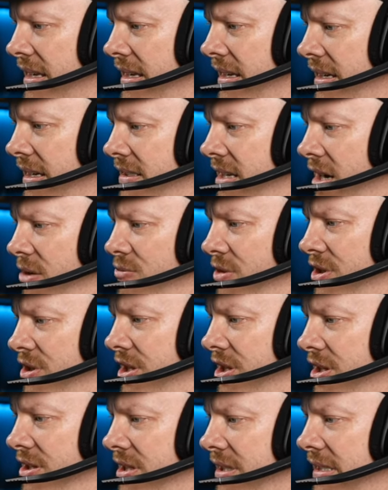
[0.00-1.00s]
so
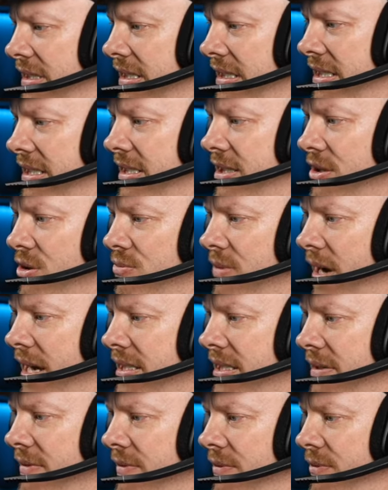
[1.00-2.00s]
Richard is still
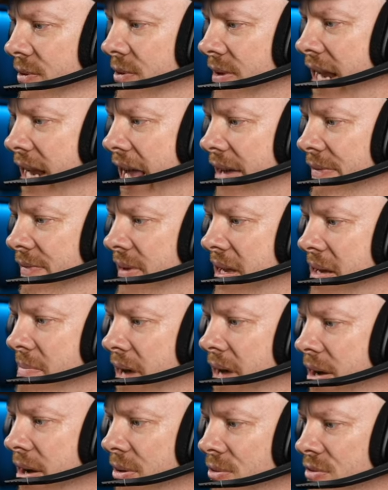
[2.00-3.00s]
waiting for an FE
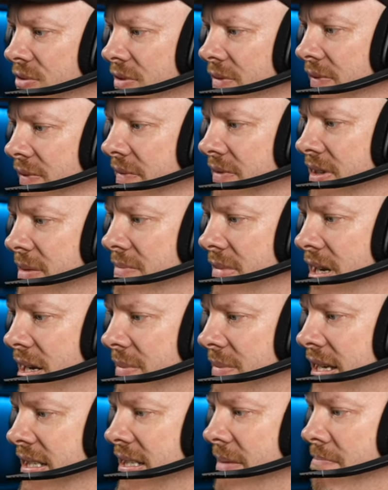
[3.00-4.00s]
Mate 150
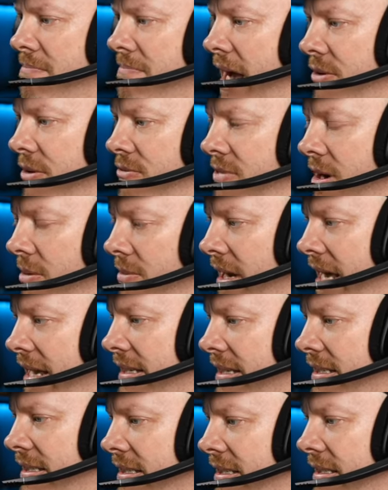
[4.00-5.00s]
millimeter macro
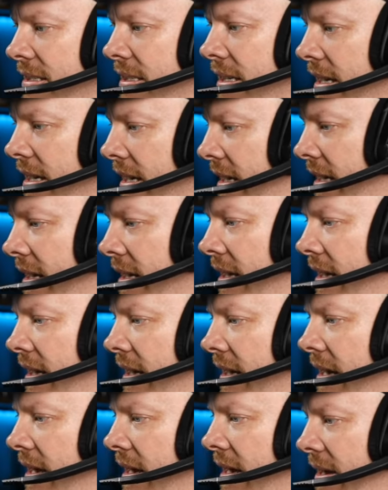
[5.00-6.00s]
lens.
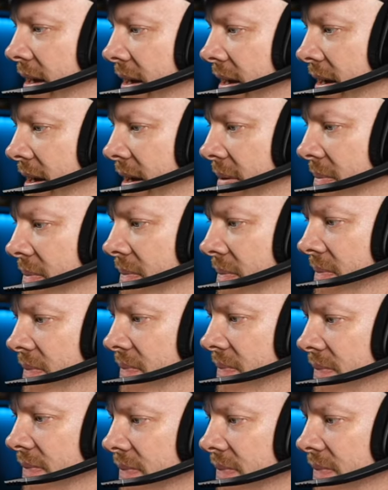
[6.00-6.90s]
Um,